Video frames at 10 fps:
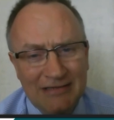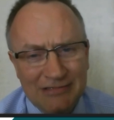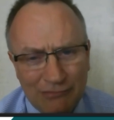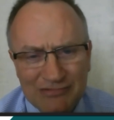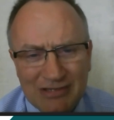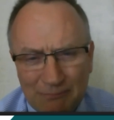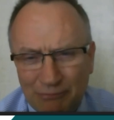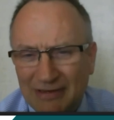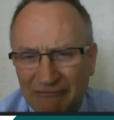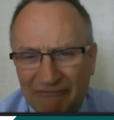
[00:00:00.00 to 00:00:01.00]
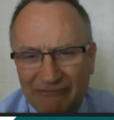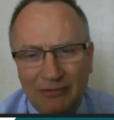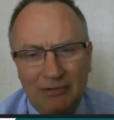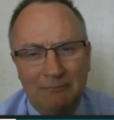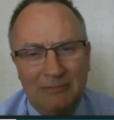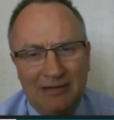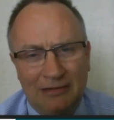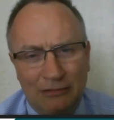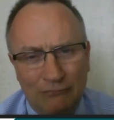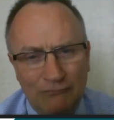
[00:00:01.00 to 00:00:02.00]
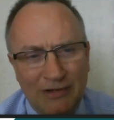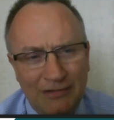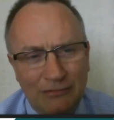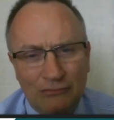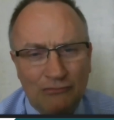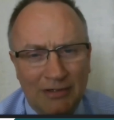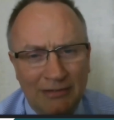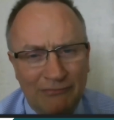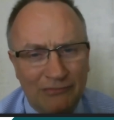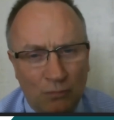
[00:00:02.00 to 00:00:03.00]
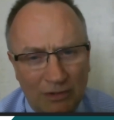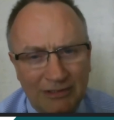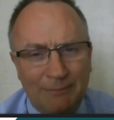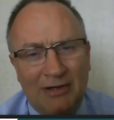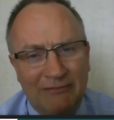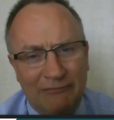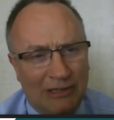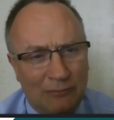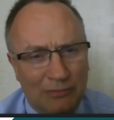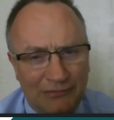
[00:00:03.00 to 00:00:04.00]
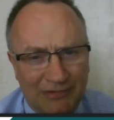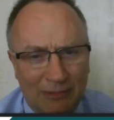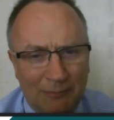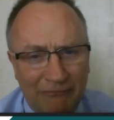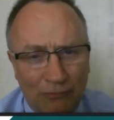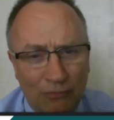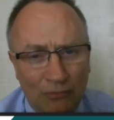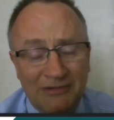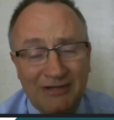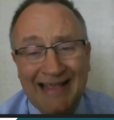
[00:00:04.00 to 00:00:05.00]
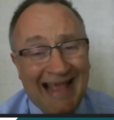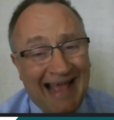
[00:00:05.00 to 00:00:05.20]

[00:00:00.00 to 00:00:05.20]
So there's some pretty fundamental real drivers why private equity has outperformed